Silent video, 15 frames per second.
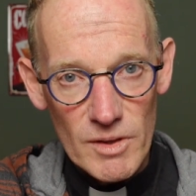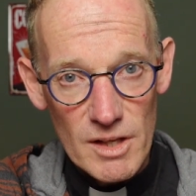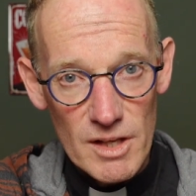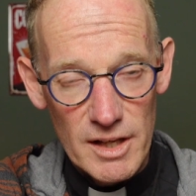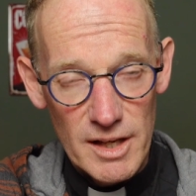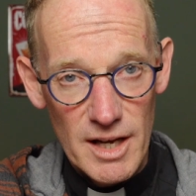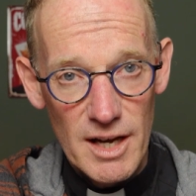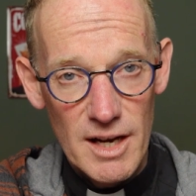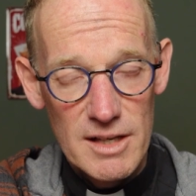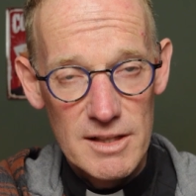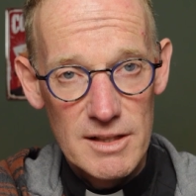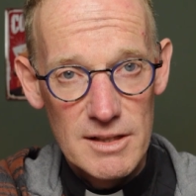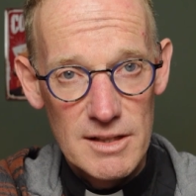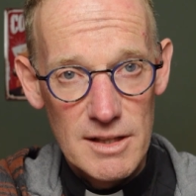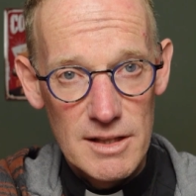again,
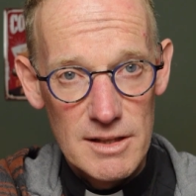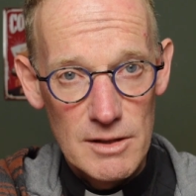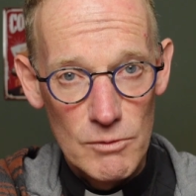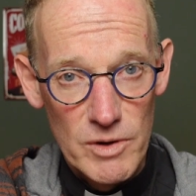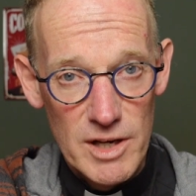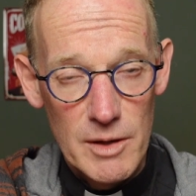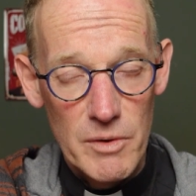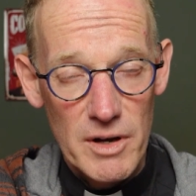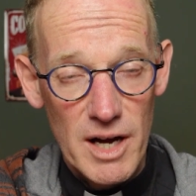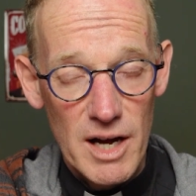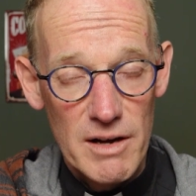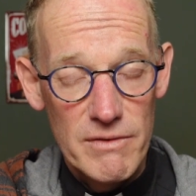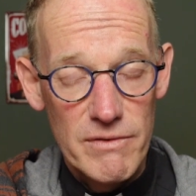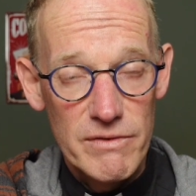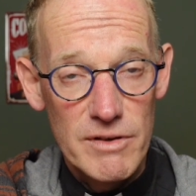in the reading we
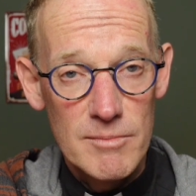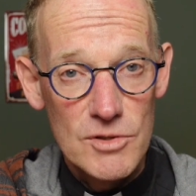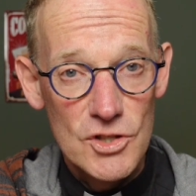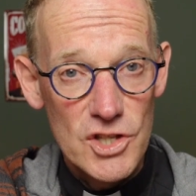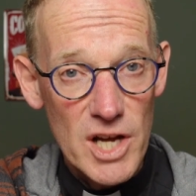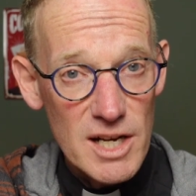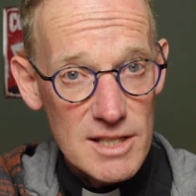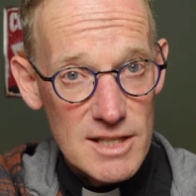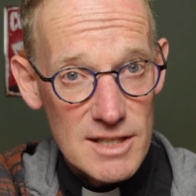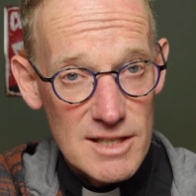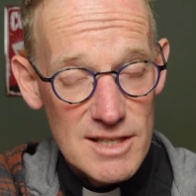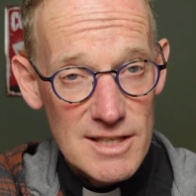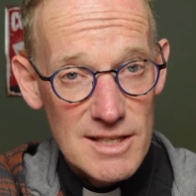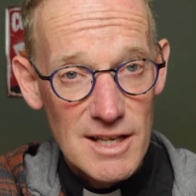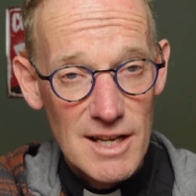have from
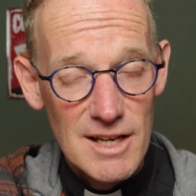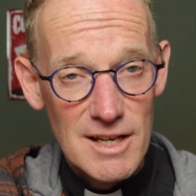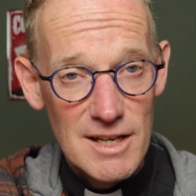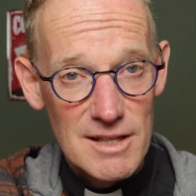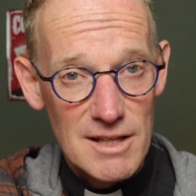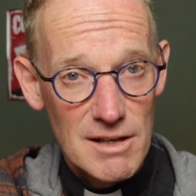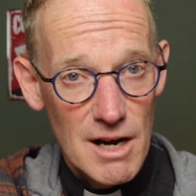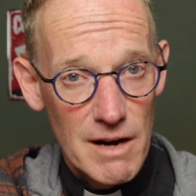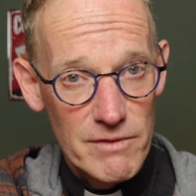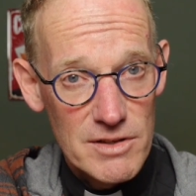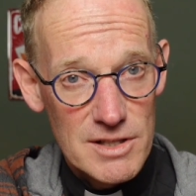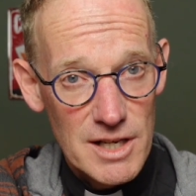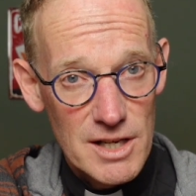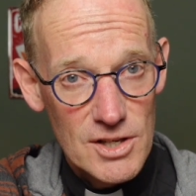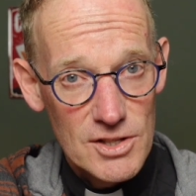Genesis, the
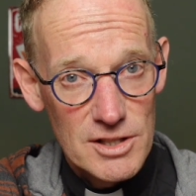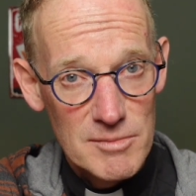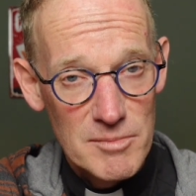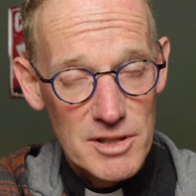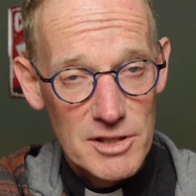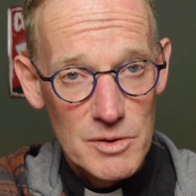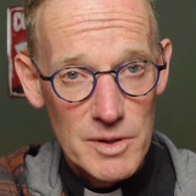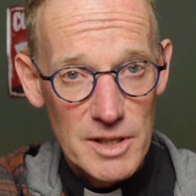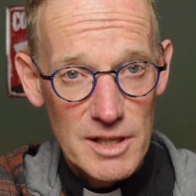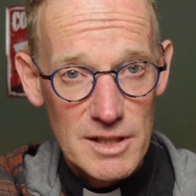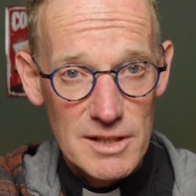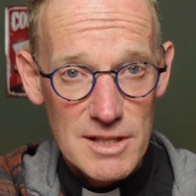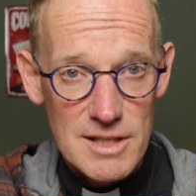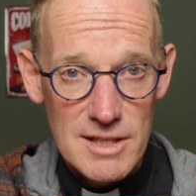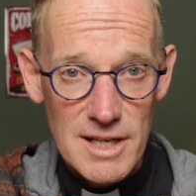conversation
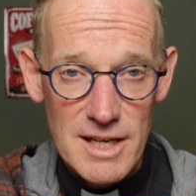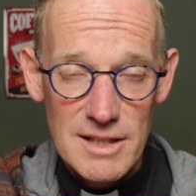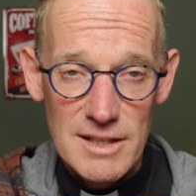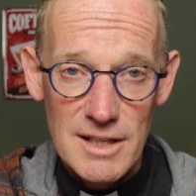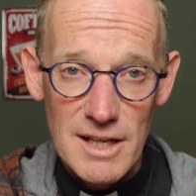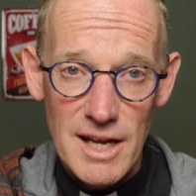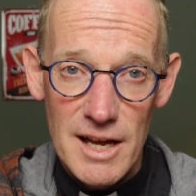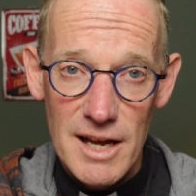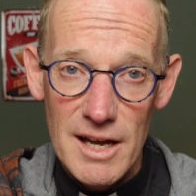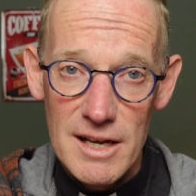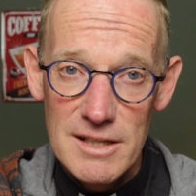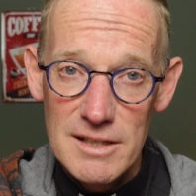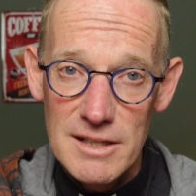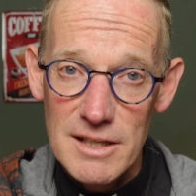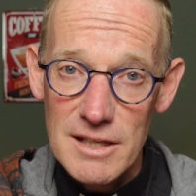between Satan
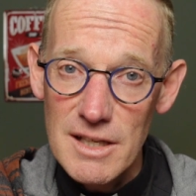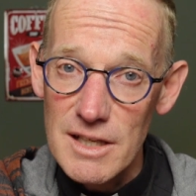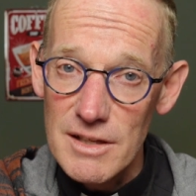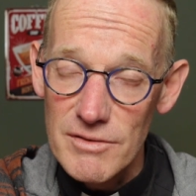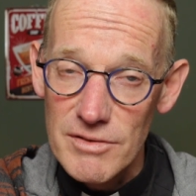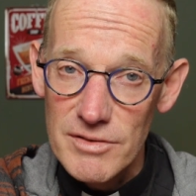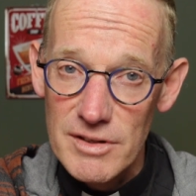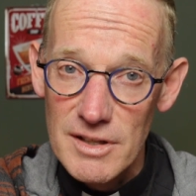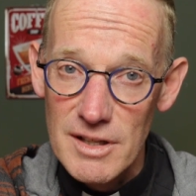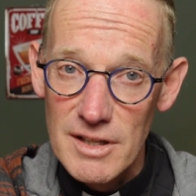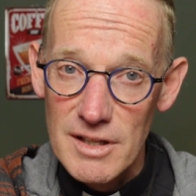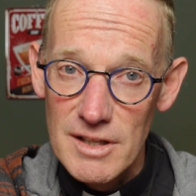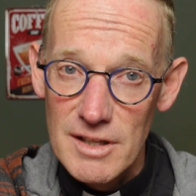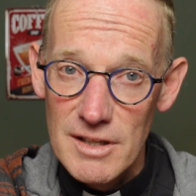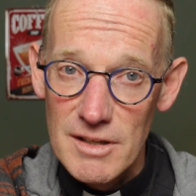and Eve.
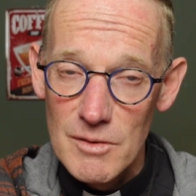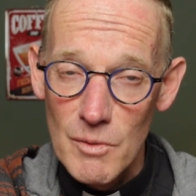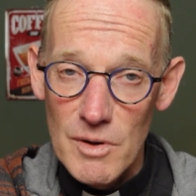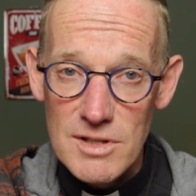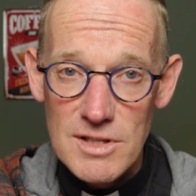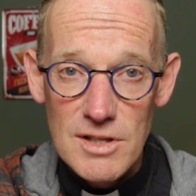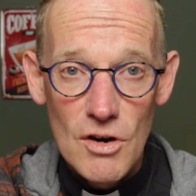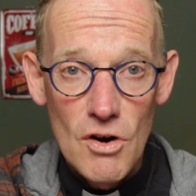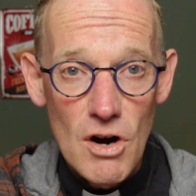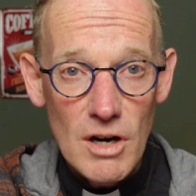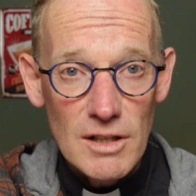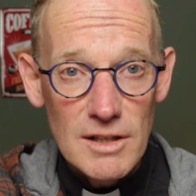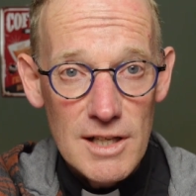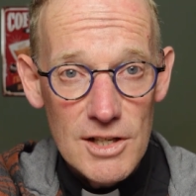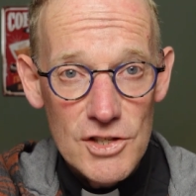What's the
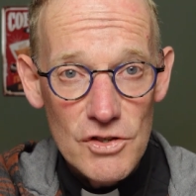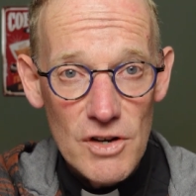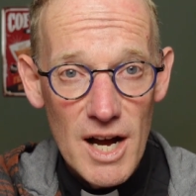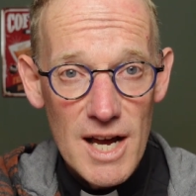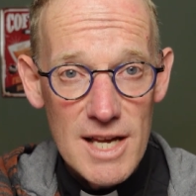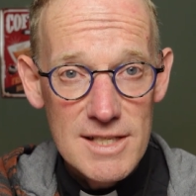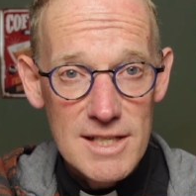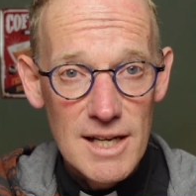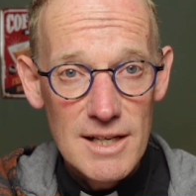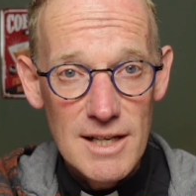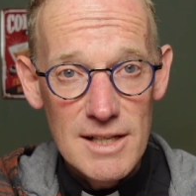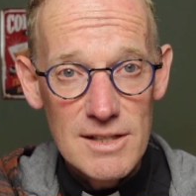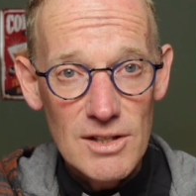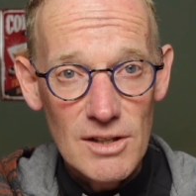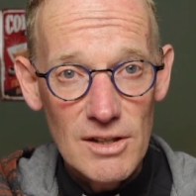hook that he tries to get
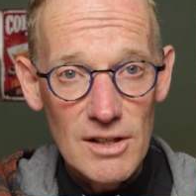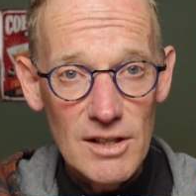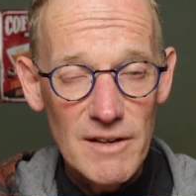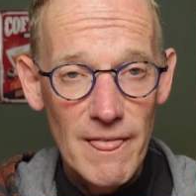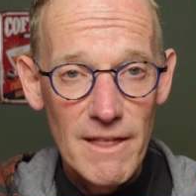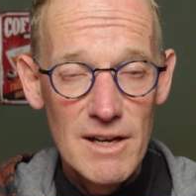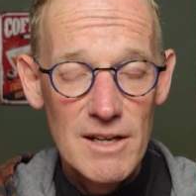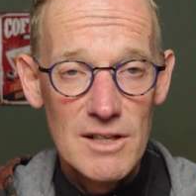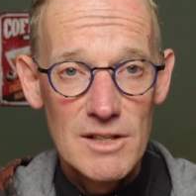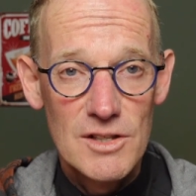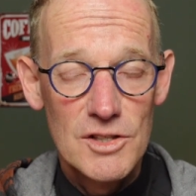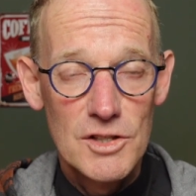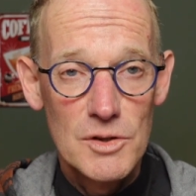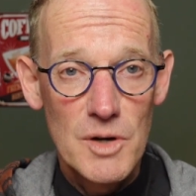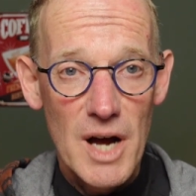into her
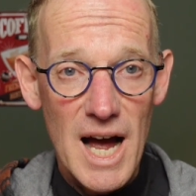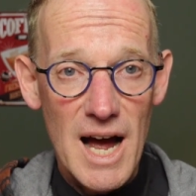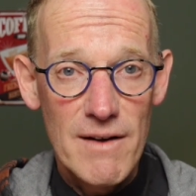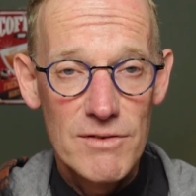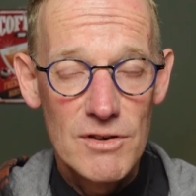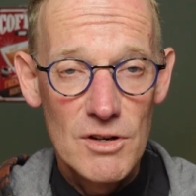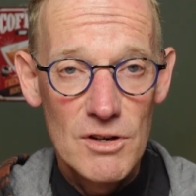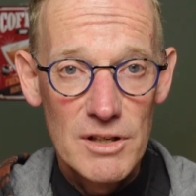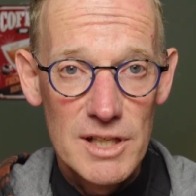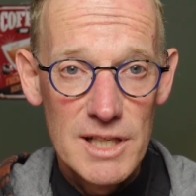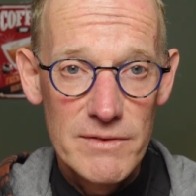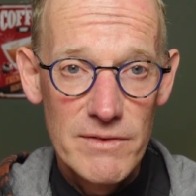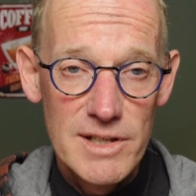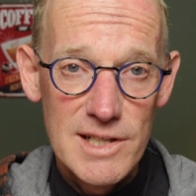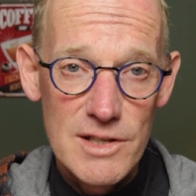to have her
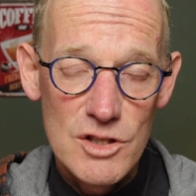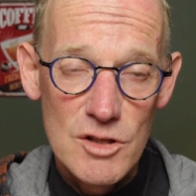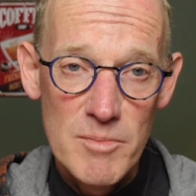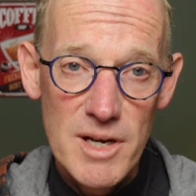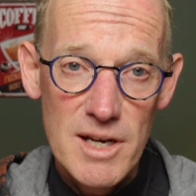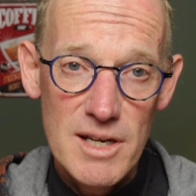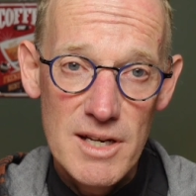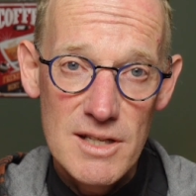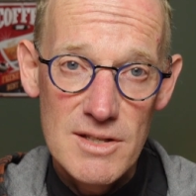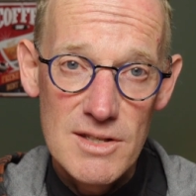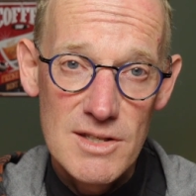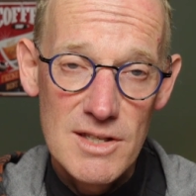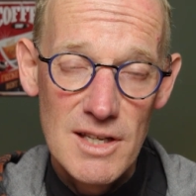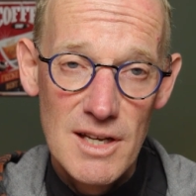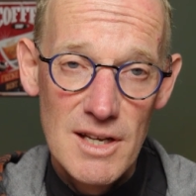live in
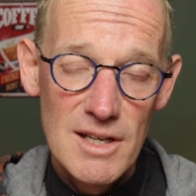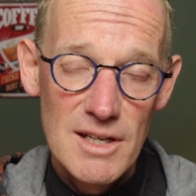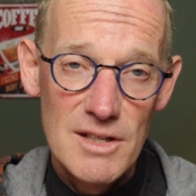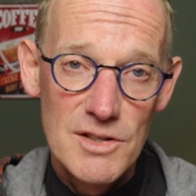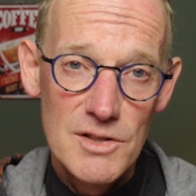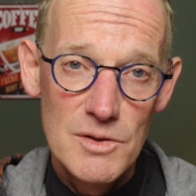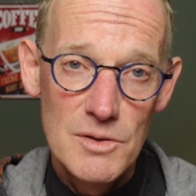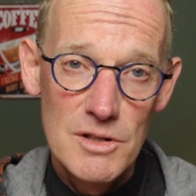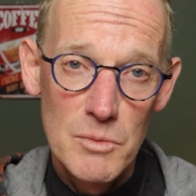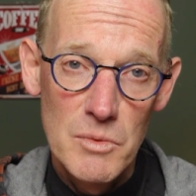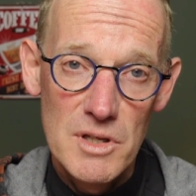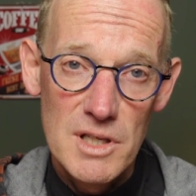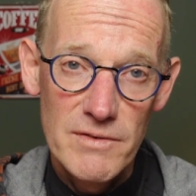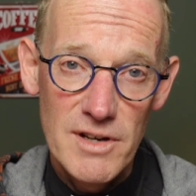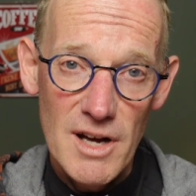disobedience to the
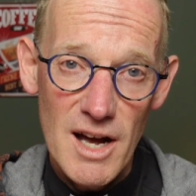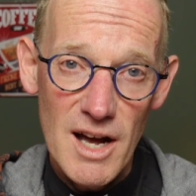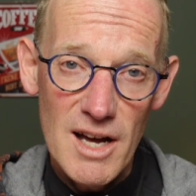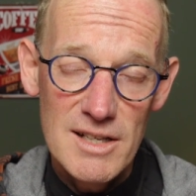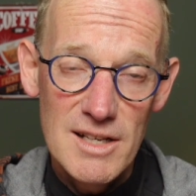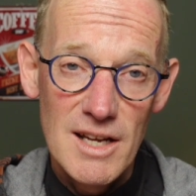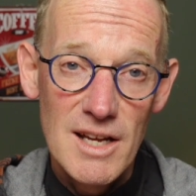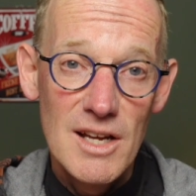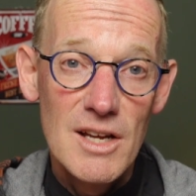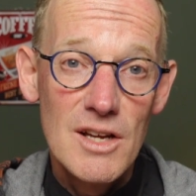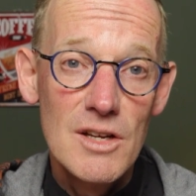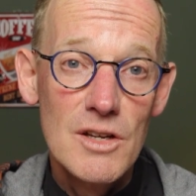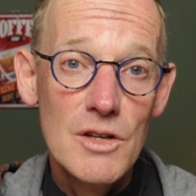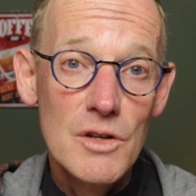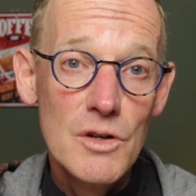will of God?
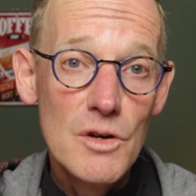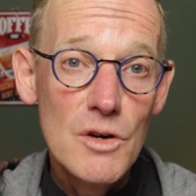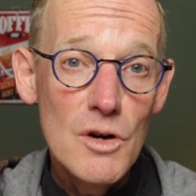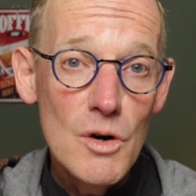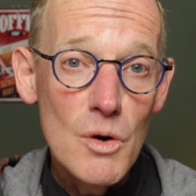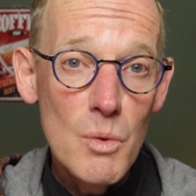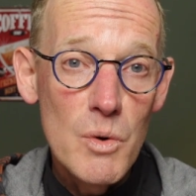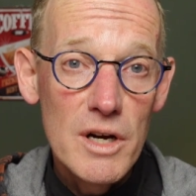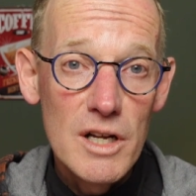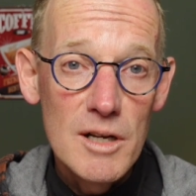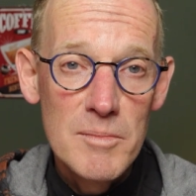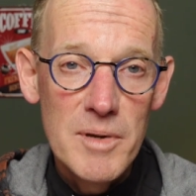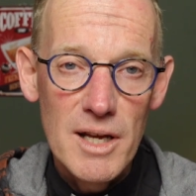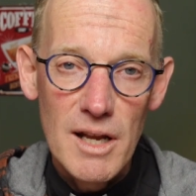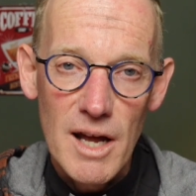You will
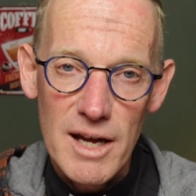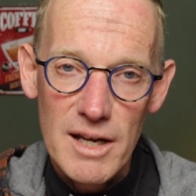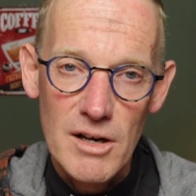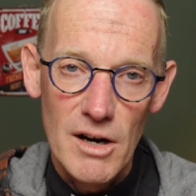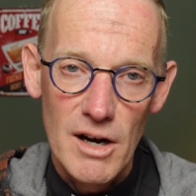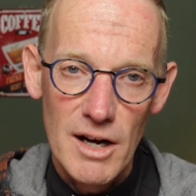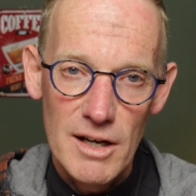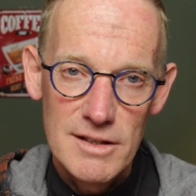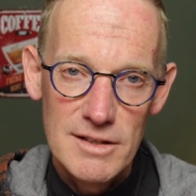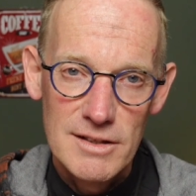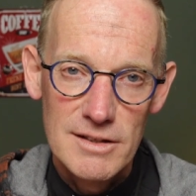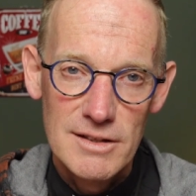be like God.